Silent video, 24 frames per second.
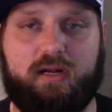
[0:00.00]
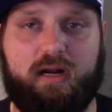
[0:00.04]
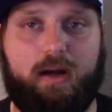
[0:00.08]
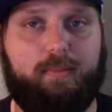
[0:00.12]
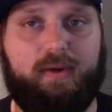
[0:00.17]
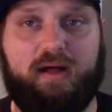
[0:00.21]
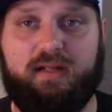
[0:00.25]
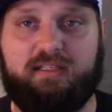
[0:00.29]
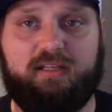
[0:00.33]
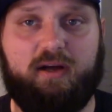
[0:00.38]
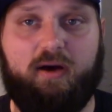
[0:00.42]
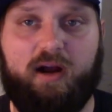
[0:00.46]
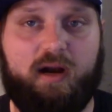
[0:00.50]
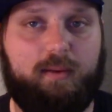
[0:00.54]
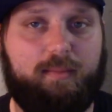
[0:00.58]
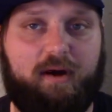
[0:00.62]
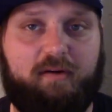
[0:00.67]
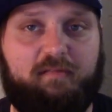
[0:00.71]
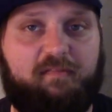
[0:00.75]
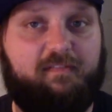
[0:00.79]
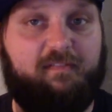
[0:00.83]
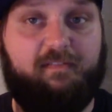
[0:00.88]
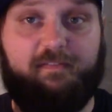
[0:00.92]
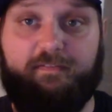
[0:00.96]
I'm not talking
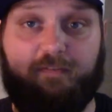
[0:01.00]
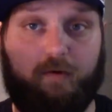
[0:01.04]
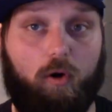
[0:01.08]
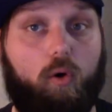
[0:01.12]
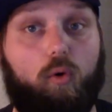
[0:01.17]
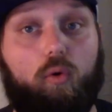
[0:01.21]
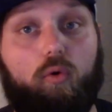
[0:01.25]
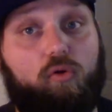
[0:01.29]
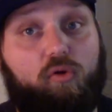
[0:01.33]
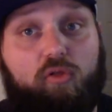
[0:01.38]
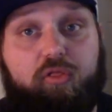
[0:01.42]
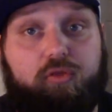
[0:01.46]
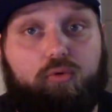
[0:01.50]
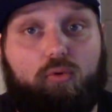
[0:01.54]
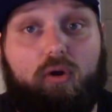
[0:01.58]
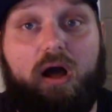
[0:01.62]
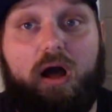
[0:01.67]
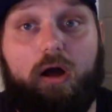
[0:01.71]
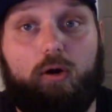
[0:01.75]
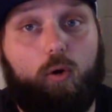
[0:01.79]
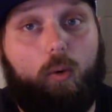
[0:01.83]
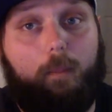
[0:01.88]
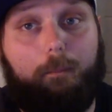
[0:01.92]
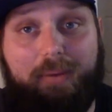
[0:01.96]
about full
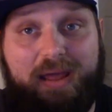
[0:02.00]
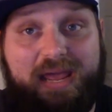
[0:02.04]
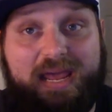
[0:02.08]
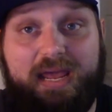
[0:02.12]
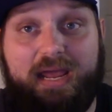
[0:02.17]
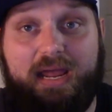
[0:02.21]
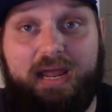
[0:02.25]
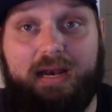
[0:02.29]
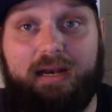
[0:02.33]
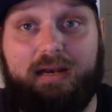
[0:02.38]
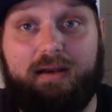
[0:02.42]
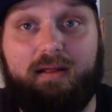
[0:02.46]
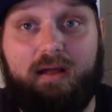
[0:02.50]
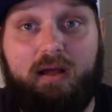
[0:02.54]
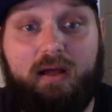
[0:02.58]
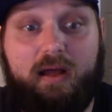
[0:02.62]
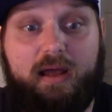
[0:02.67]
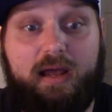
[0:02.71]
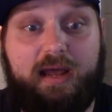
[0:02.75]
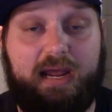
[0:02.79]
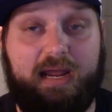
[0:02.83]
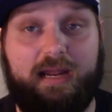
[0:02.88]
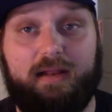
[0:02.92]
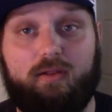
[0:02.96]
throttle pinned,
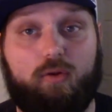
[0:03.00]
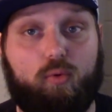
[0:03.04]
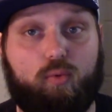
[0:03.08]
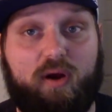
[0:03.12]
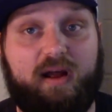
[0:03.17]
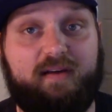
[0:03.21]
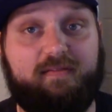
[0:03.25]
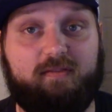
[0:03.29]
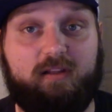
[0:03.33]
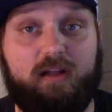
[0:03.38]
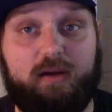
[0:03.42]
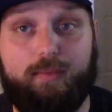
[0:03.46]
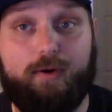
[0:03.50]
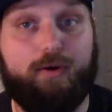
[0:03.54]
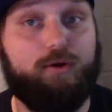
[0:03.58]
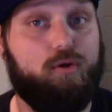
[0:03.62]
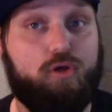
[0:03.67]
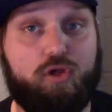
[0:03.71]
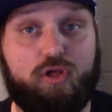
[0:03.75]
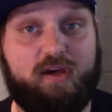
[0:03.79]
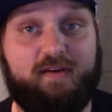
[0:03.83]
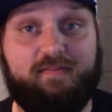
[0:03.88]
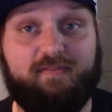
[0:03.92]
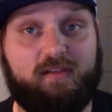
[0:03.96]
hitting the rev limiter,
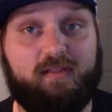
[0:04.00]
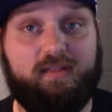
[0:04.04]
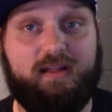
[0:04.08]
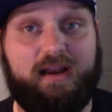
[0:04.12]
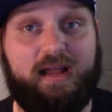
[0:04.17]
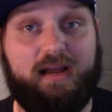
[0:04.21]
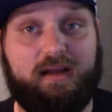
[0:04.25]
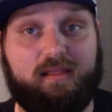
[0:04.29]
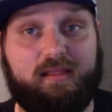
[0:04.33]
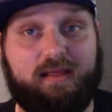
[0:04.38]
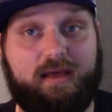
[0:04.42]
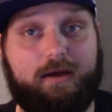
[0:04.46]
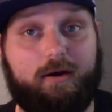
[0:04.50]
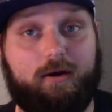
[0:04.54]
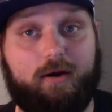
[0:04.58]
shift to the next gear.